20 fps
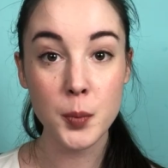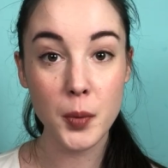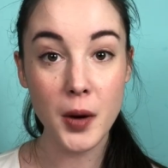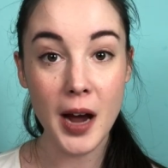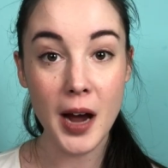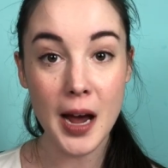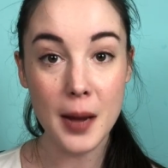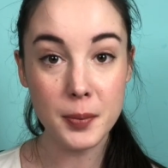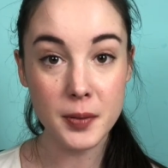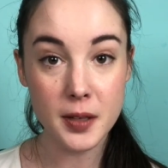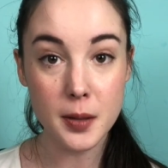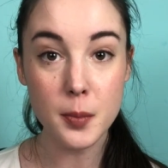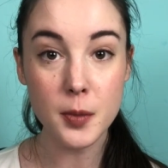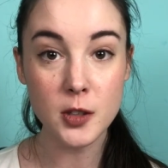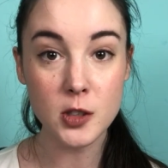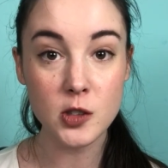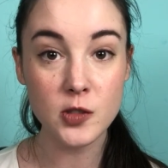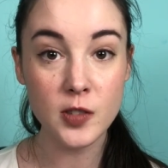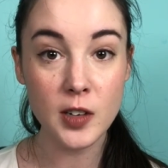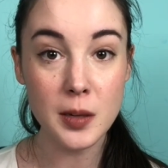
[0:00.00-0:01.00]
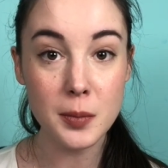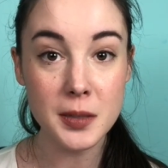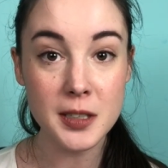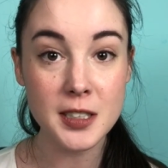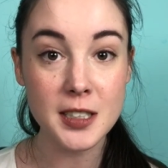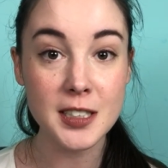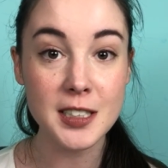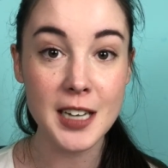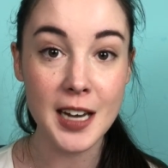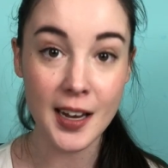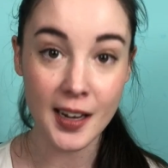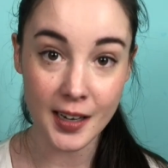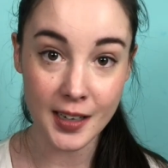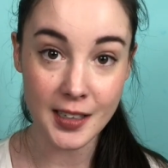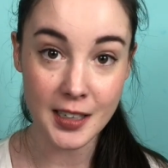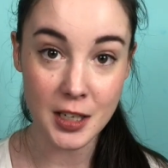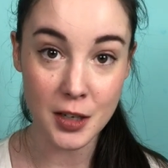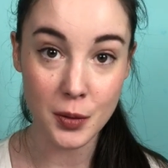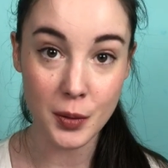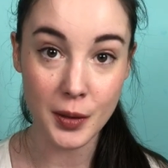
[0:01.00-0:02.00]
Perhaps the most famous Italian
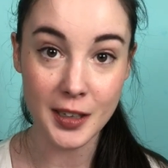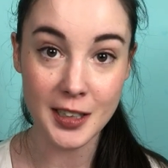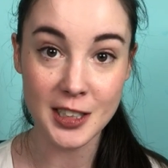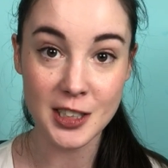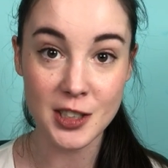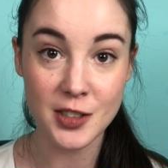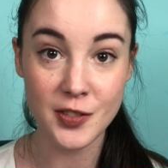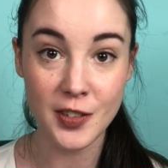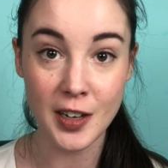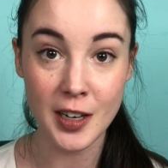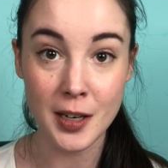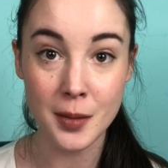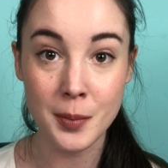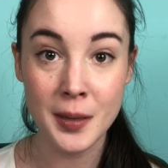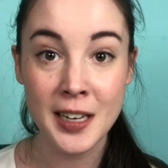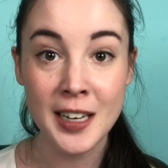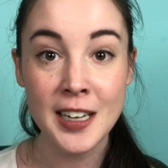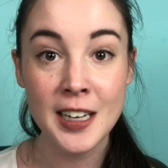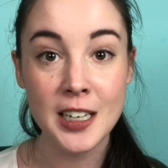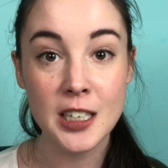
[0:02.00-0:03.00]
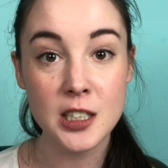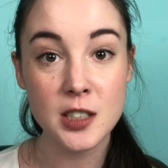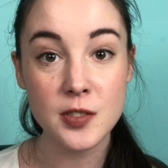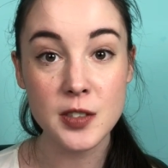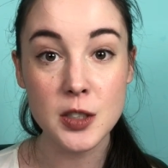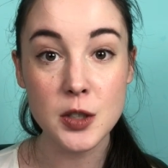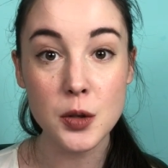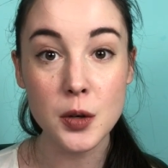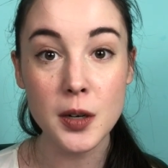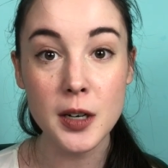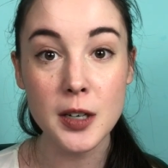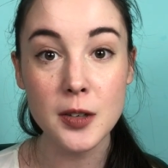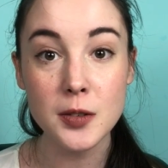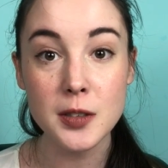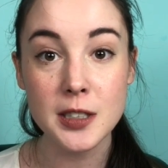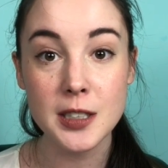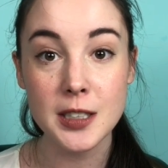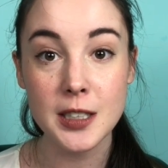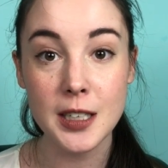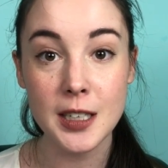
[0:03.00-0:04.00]
neorealist film is Vittorio De
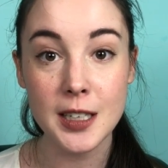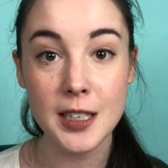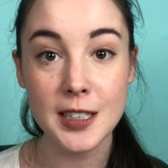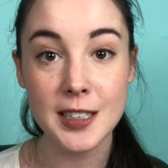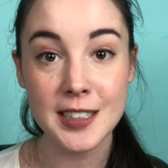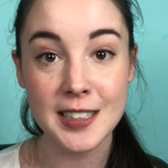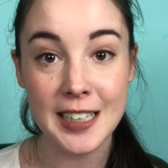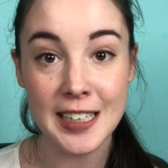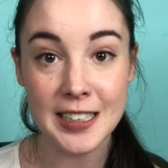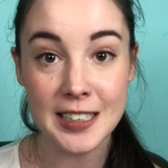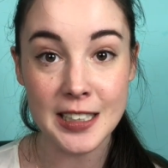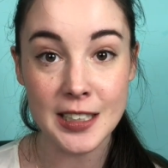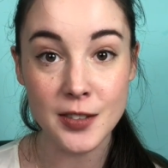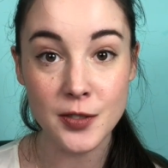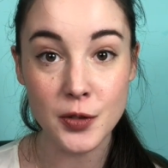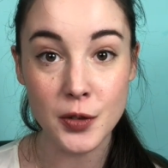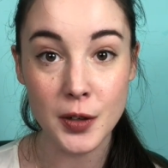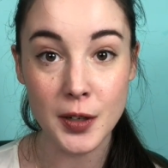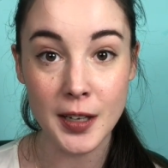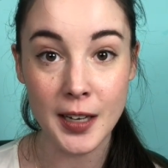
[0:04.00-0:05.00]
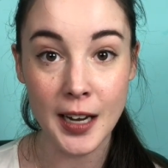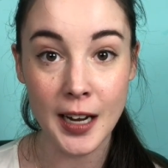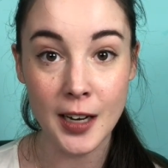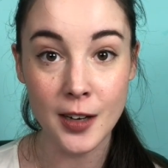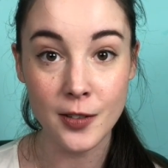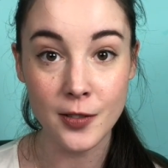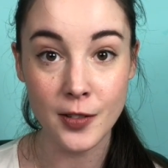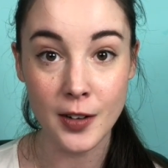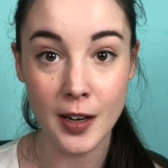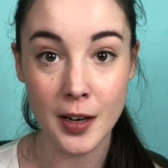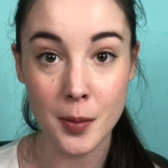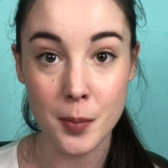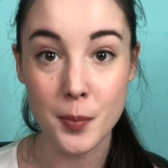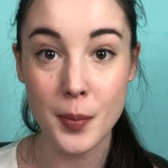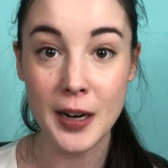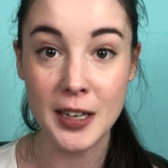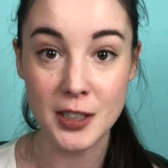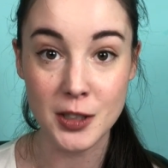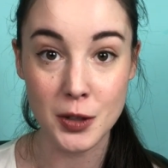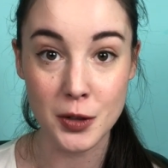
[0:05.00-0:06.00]
Sica's 1948 film
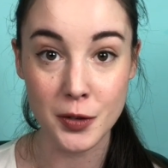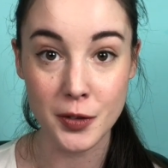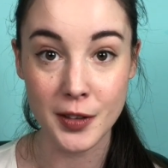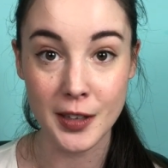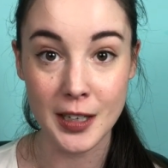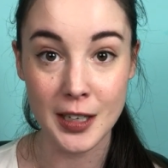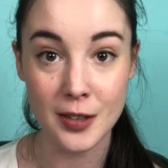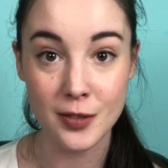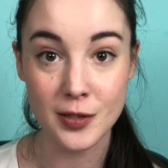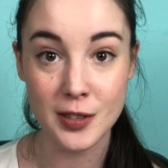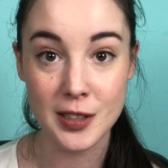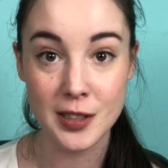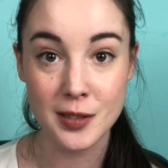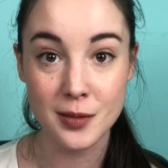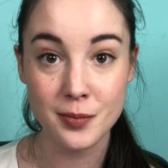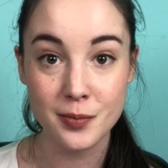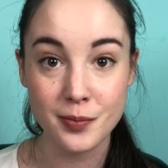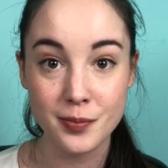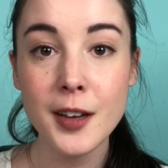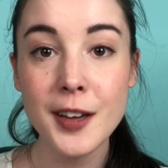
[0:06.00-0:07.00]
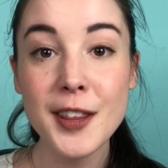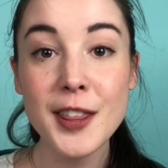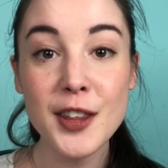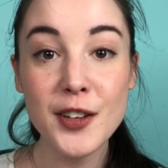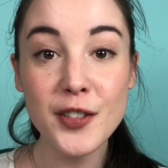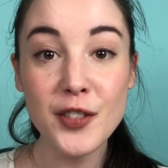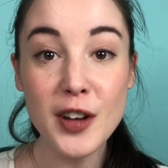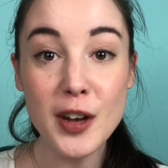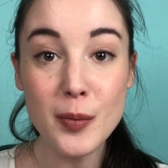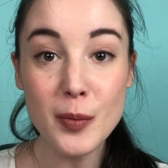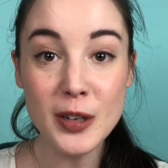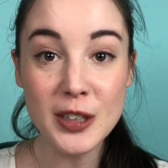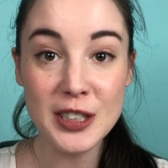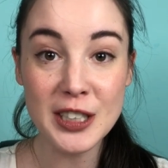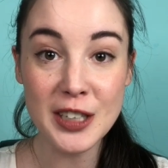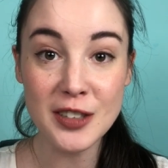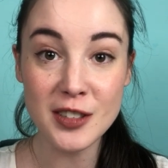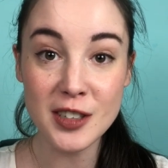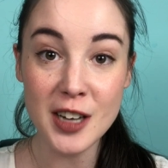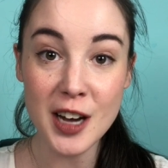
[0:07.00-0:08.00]
Bicycle Thieves. The film
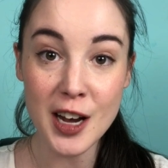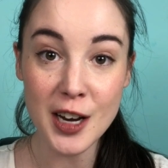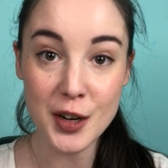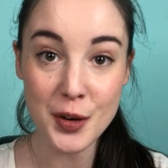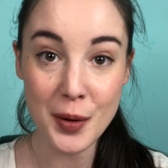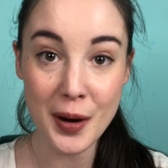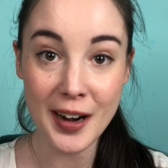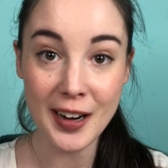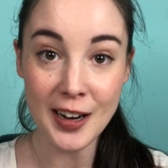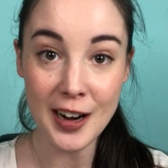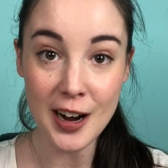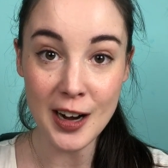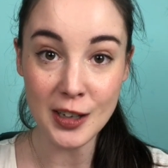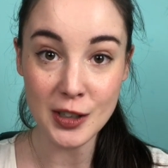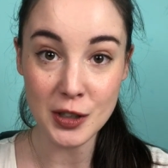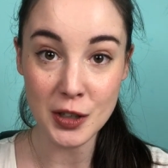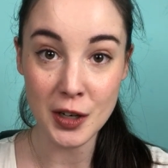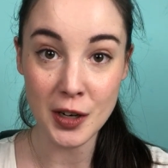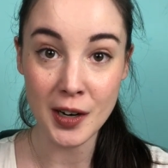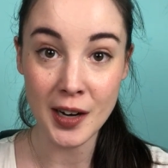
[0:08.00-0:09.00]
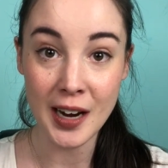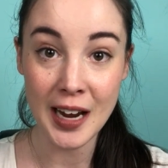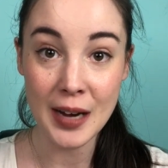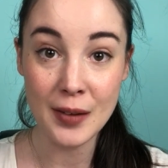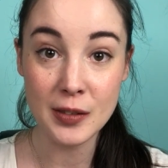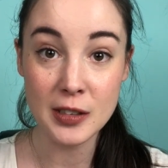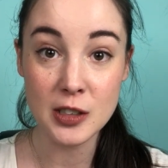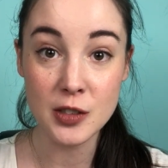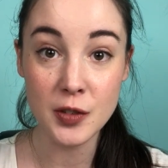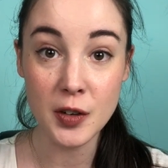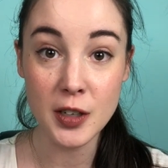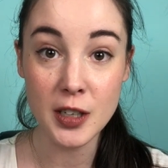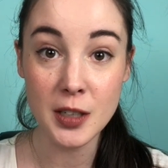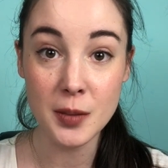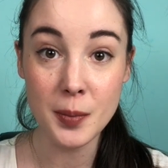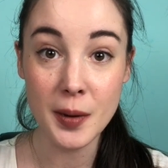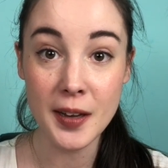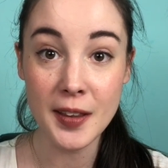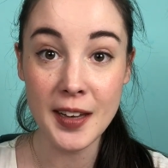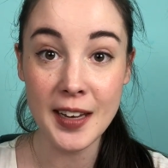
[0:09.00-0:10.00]
received an honorary Oscar and was voted
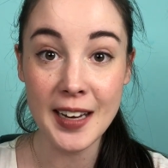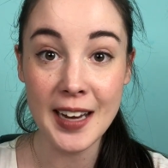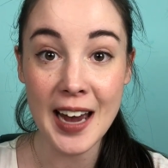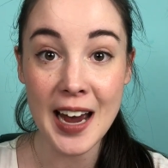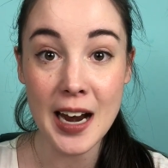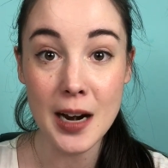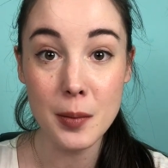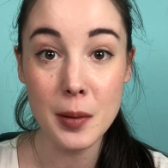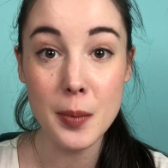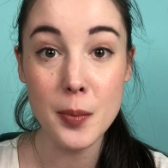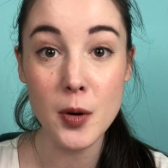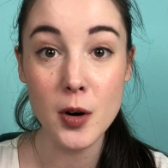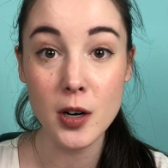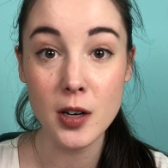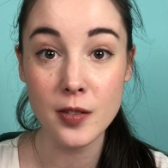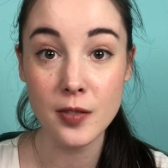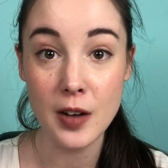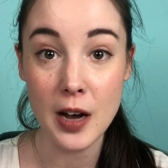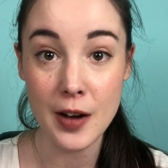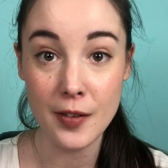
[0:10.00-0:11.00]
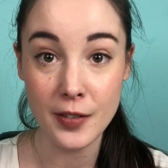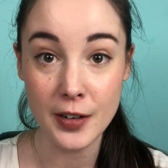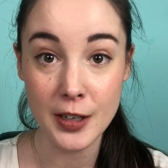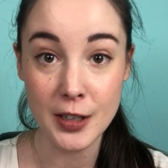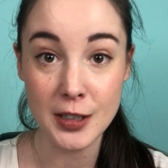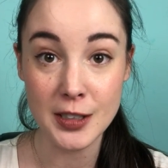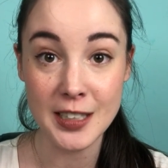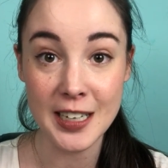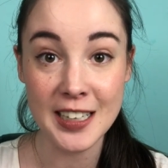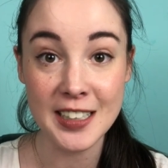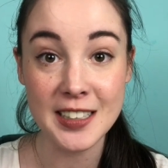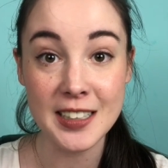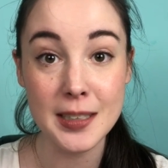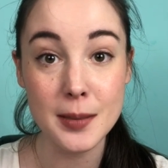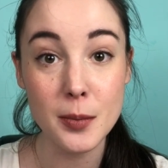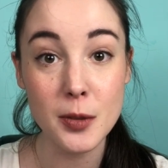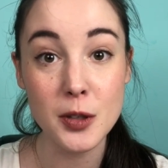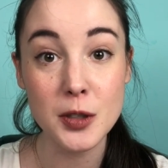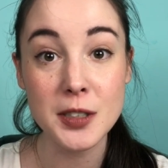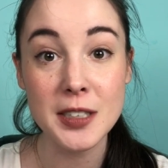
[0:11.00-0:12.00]
by the Academy Board of Governors as the
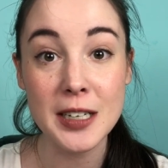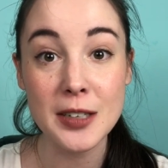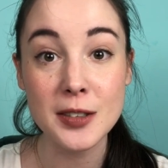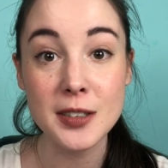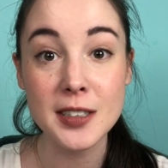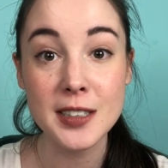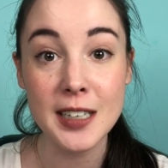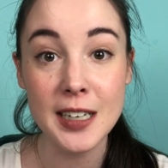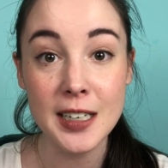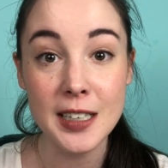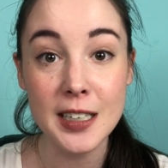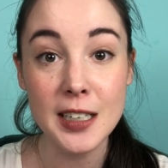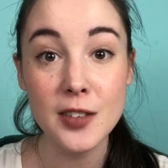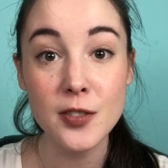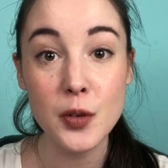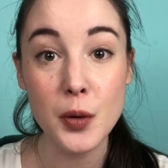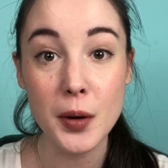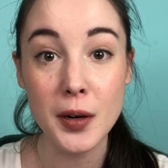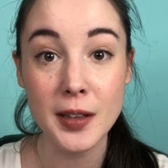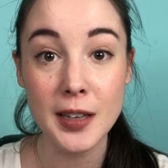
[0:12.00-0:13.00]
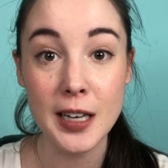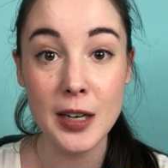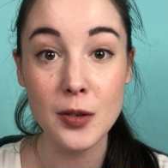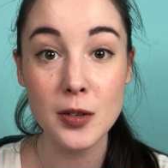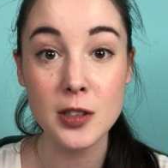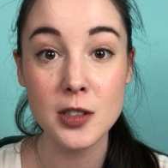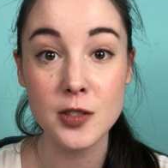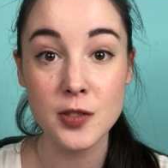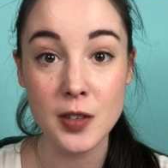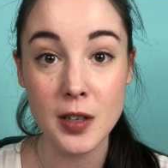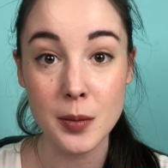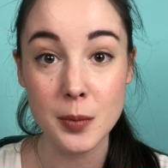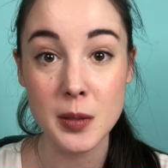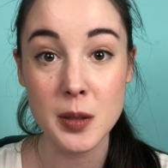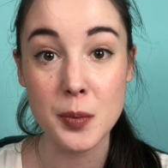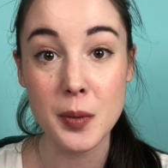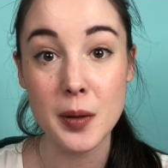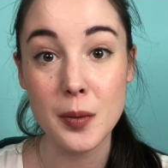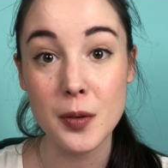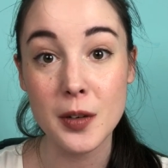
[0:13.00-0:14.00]
most outstanding foreign language film to
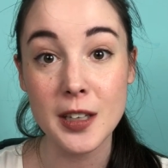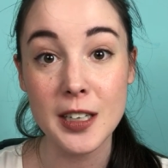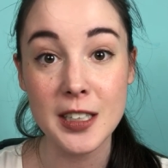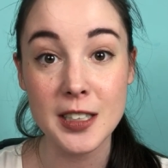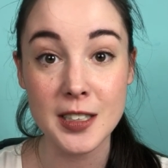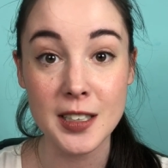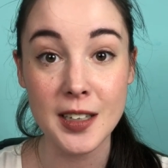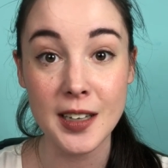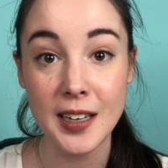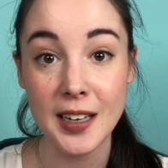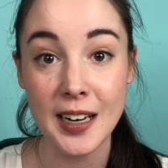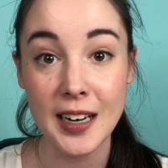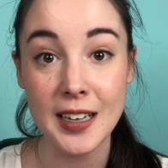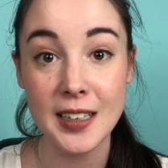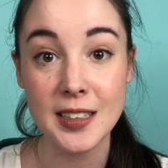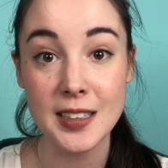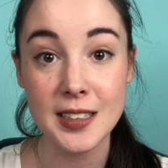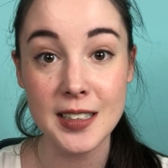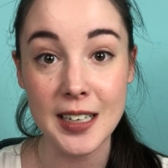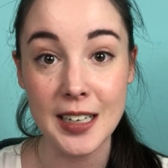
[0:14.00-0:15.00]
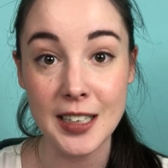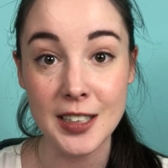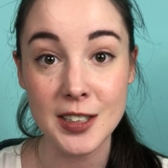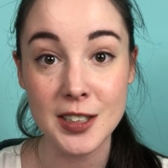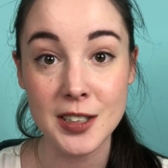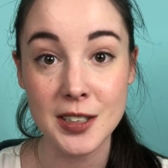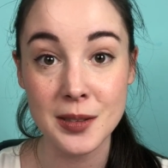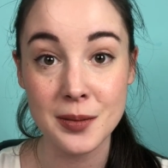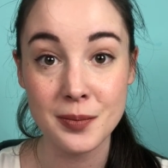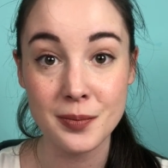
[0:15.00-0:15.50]
be released in the United States.